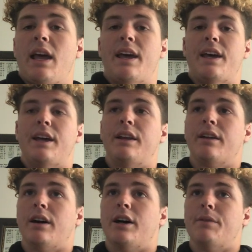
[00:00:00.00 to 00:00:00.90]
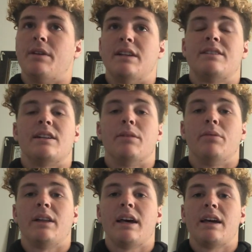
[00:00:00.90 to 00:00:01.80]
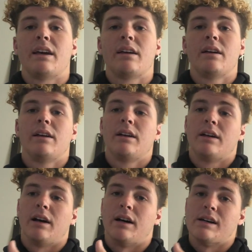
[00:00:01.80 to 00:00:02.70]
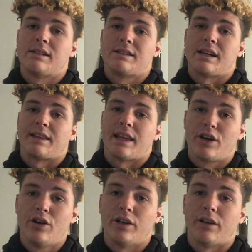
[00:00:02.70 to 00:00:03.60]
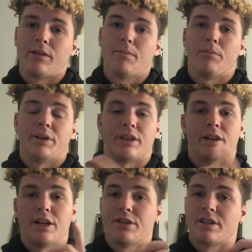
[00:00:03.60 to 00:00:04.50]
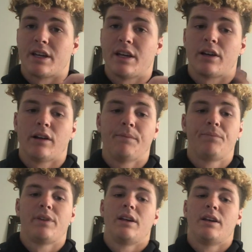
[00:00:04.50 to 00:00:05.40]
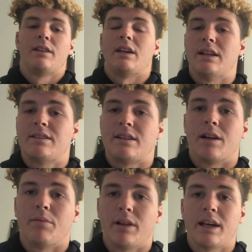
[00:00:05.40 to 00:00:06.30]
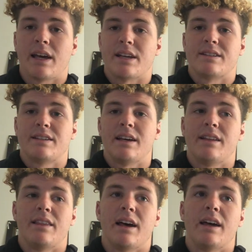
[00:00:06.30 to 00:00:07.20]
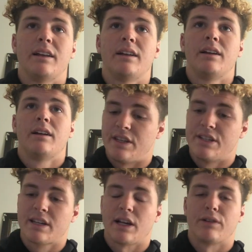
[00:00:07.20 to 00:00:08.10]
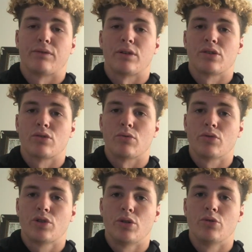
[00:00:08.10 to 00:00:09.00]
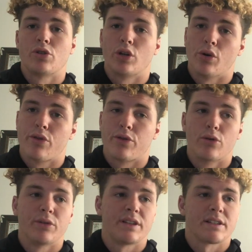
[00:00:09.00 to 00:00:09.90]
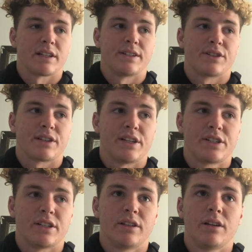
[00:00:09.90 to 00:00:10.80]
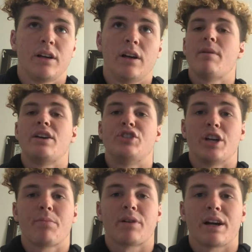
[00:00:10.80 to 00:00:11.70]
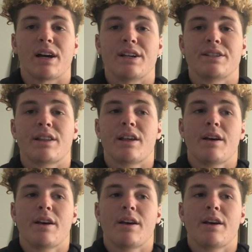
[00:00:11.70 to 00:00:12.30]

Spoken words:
and the NCAA saying they couldn't. But here's the kicker. The NCAA has said that these California schools choose to go through with this legislation, it may jeopardize